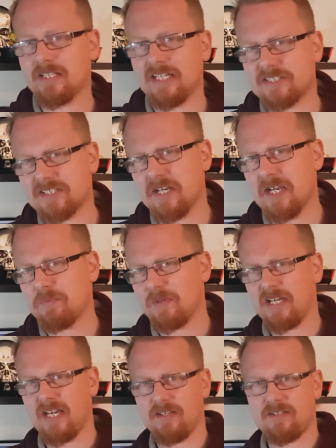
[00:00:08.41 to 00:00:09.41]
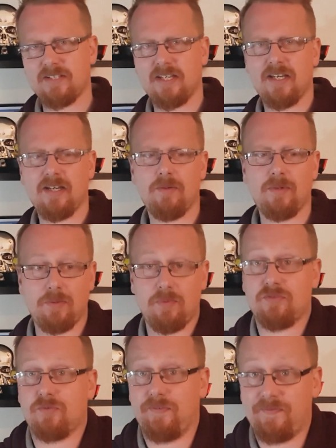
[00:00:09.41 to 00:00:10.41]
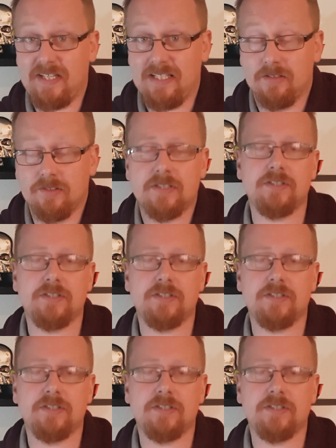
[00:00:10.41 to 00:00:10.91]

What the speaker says: last night when it was revealed,